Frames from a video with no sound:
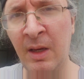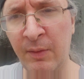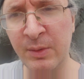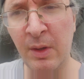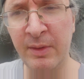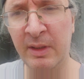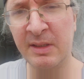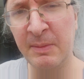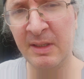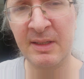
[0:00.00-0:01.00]
Every so often you'll get
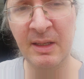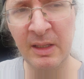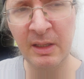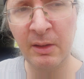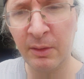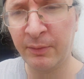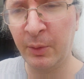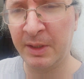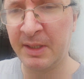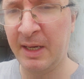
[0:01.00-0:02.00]
something that's a little on the
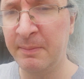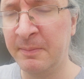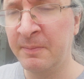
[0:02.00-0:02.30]
fruity side.